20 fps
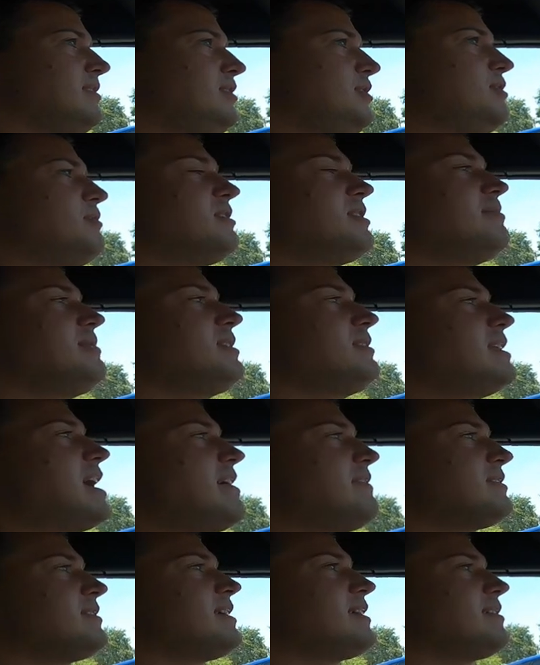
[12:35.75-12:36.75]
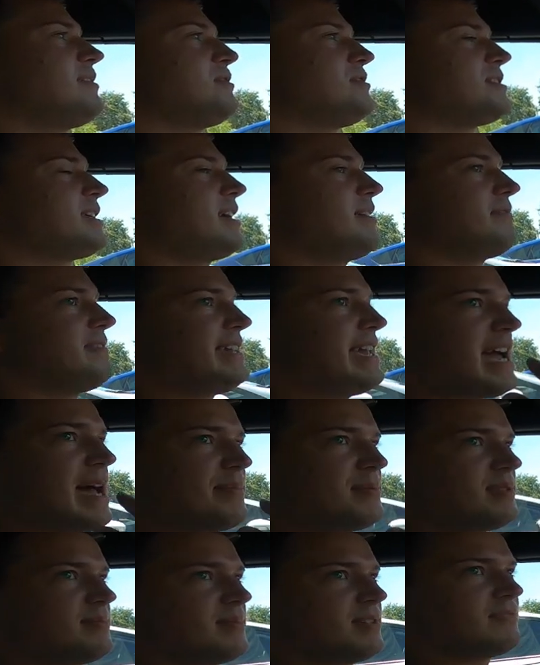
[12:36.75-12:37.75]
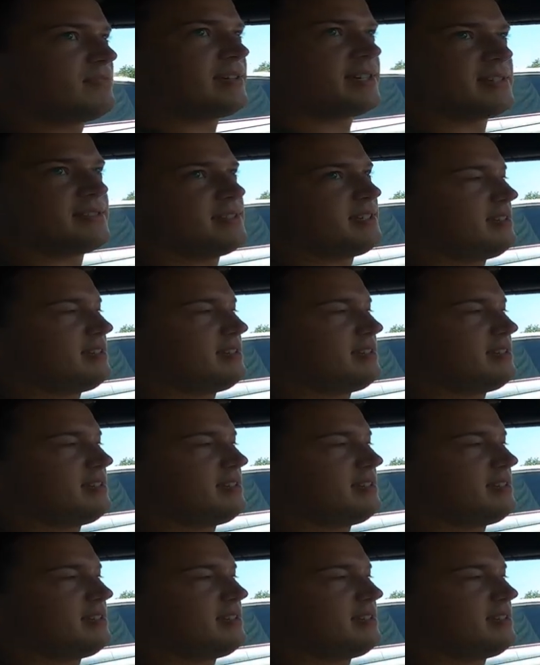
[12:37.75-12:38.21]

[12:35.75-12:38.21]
Don't get me laughing like that because I have gaps in my fucking